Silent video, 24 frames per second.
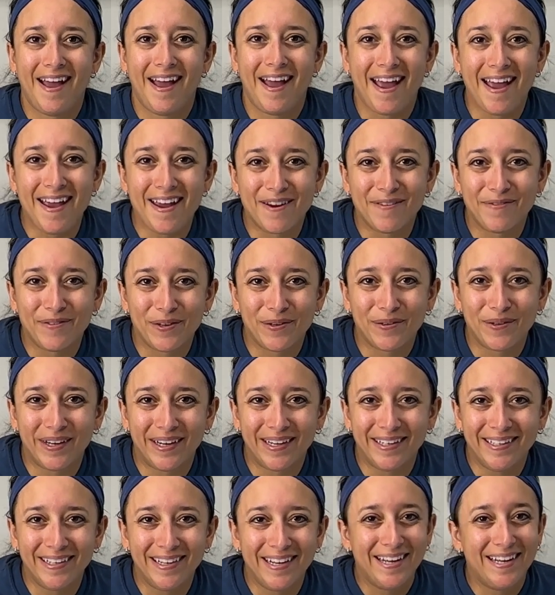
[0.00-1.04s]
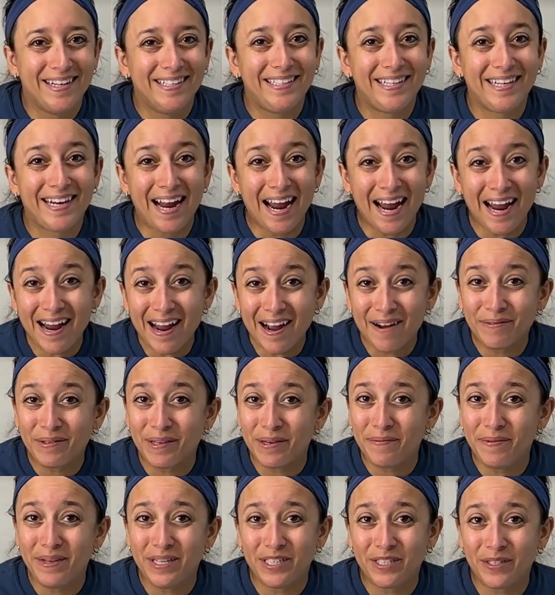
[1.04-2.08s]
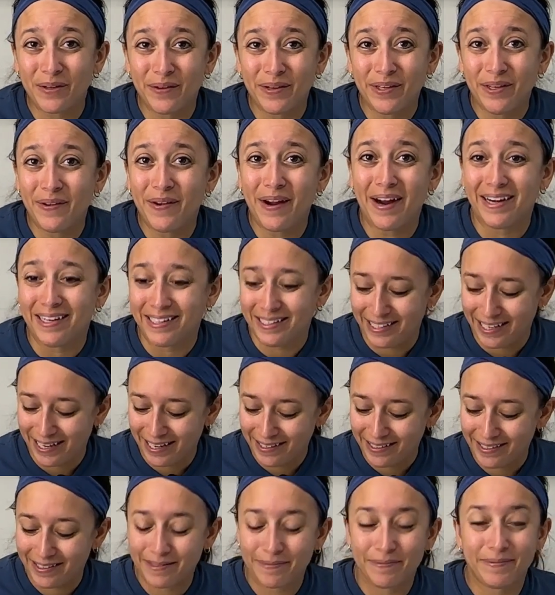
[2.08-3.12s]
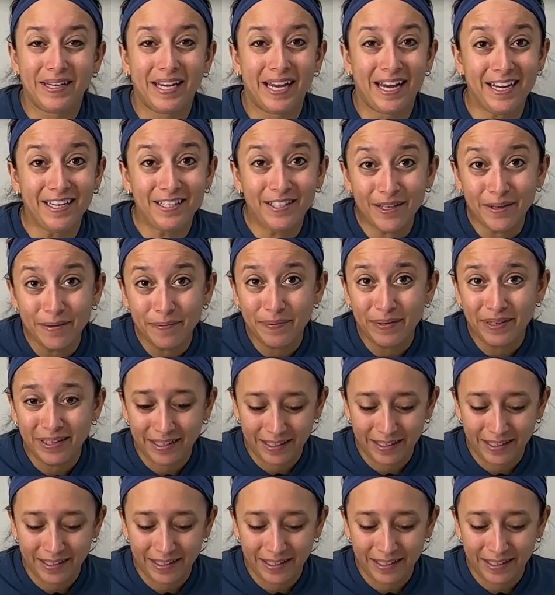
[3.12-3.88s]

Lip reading: Hey everyone, today I'm going to be showing you how to take some ketchup,